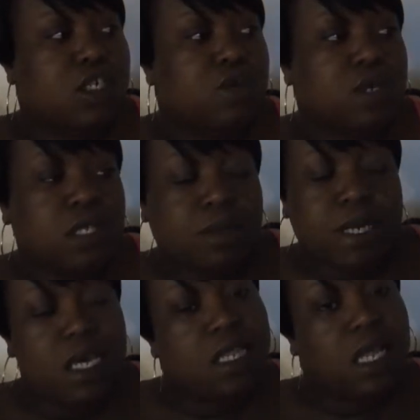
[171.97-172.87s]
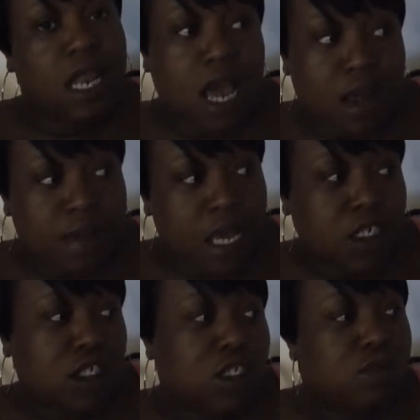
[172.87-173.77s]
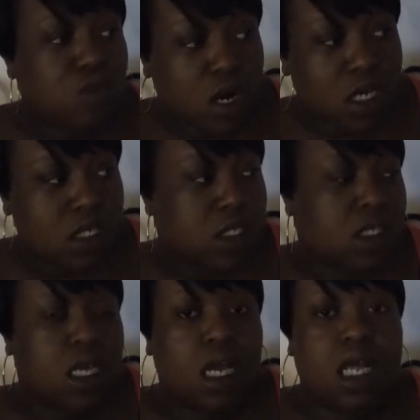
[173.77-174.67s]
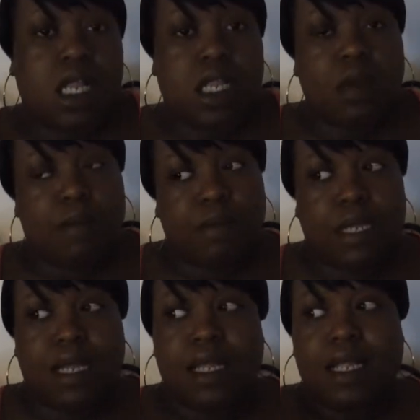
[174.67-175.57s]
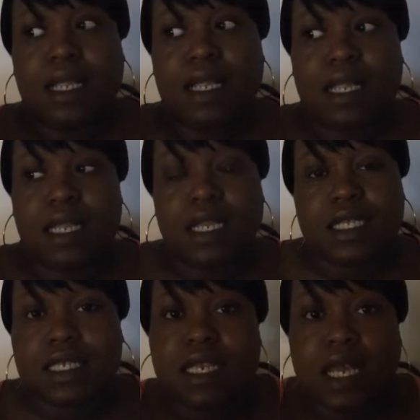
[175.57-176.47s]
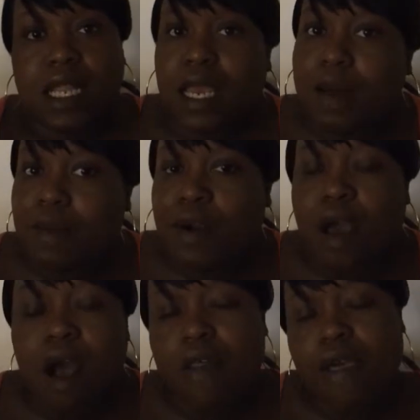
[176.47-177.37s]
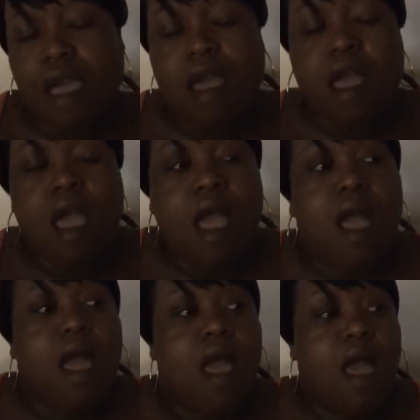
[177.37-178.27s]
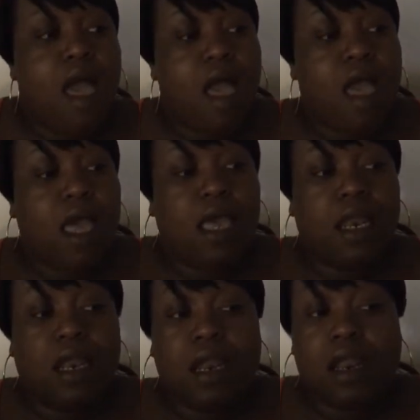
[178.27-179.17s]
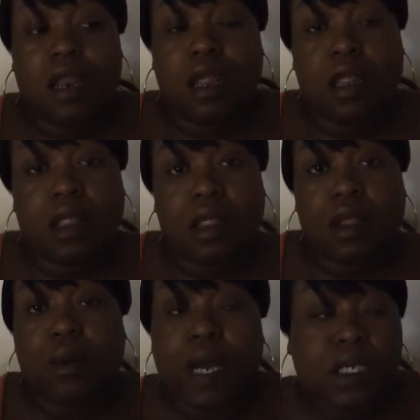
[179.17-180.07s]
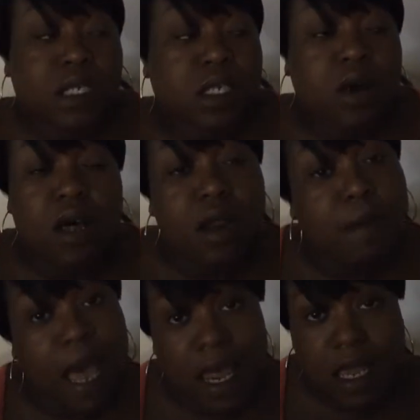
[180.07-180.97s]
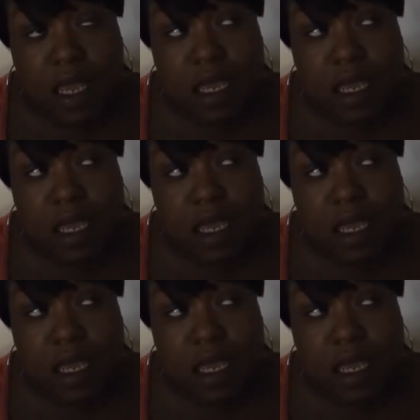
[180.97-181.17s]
wants to be in the limelight. She wants the glitz and the glamour and all that. And the way she's going about it